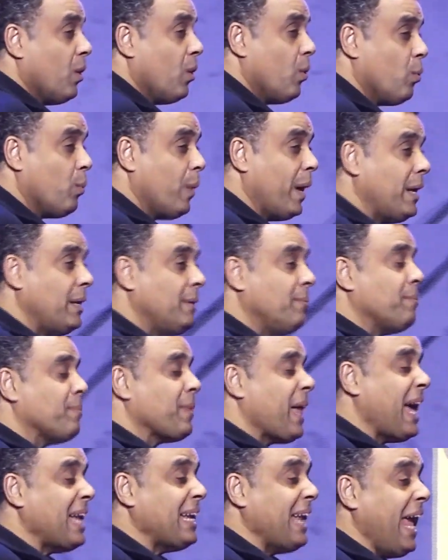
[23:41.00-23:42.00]
when
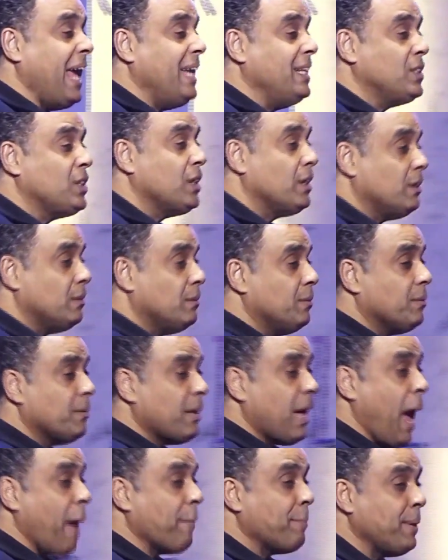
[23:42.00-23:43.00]
an angel
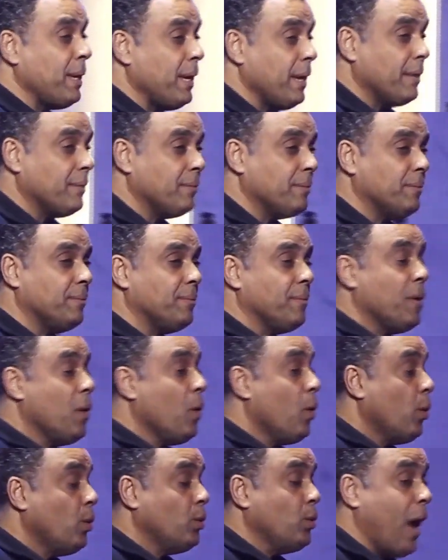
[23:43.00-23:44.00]
appeared.
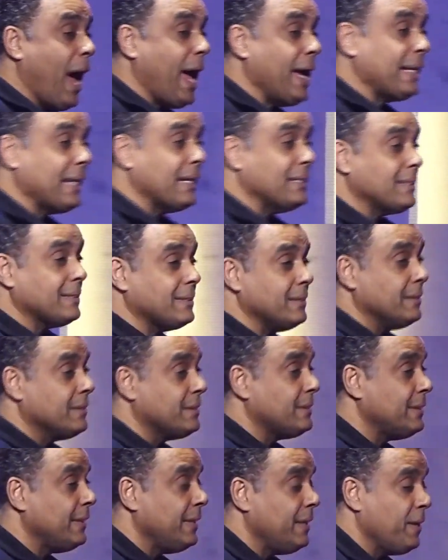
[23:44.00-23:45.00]
You know, I can still
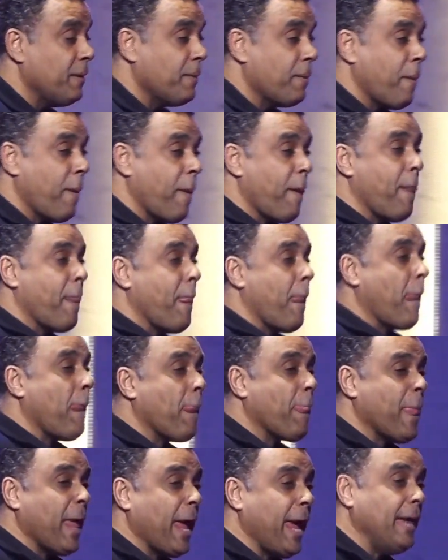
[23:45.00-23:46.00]
see
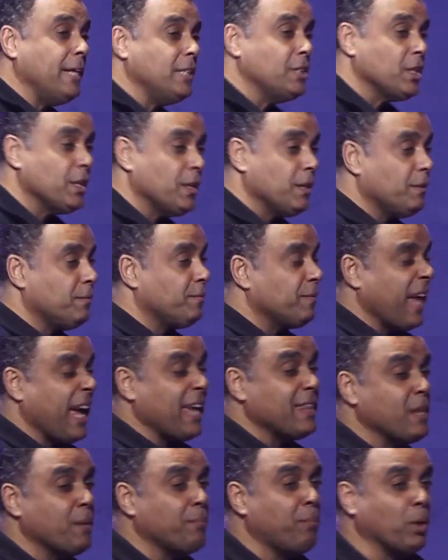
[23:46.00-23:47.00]
the angel and
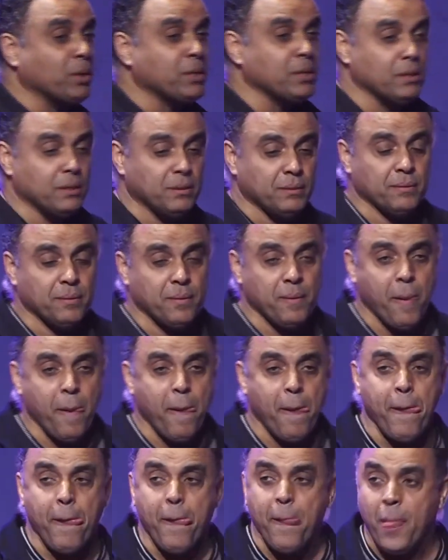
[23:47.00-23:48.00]
the bottle
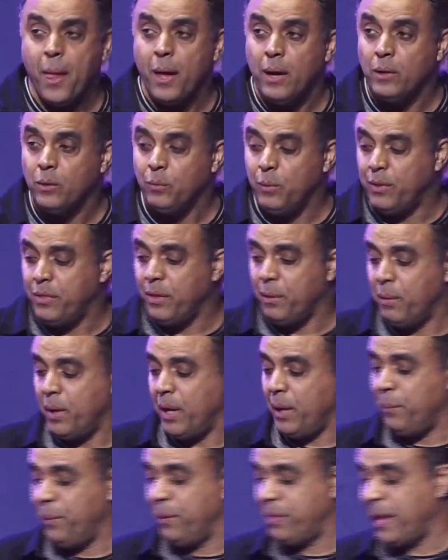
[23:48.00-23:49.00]
with a
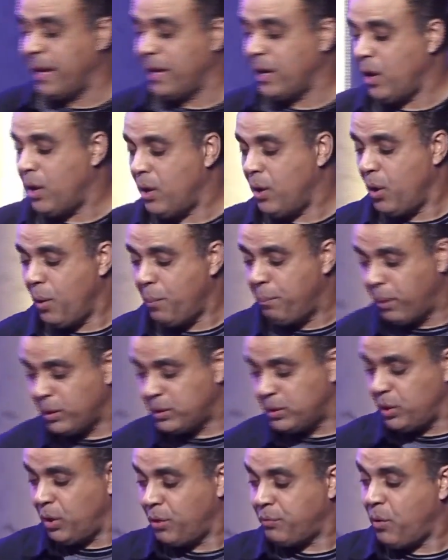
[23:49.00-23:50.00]

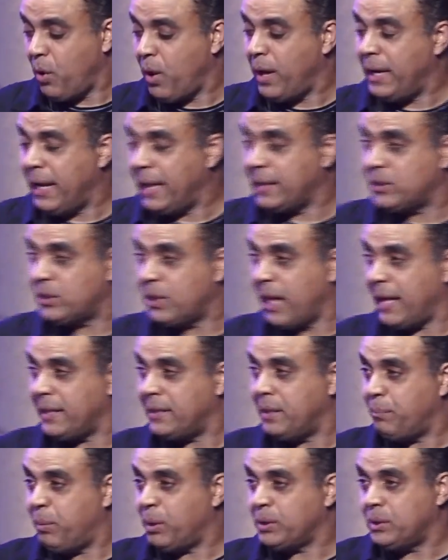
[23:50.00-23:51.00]
bottle of oil. The
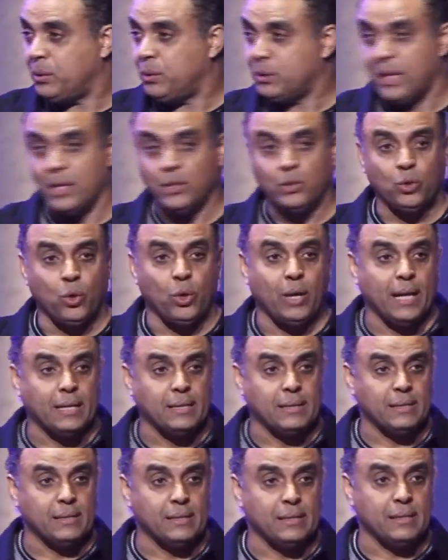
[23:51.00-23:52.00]
bottle was as tall as
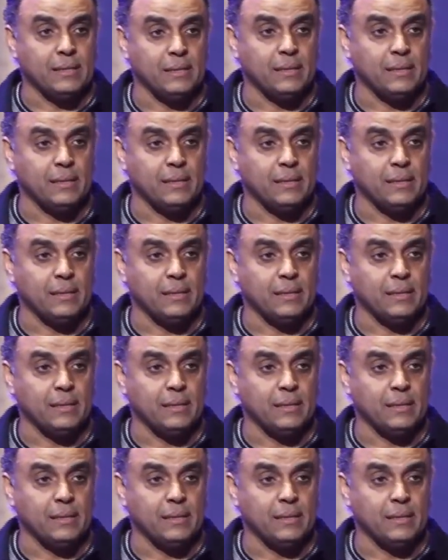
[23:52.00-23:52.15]
this,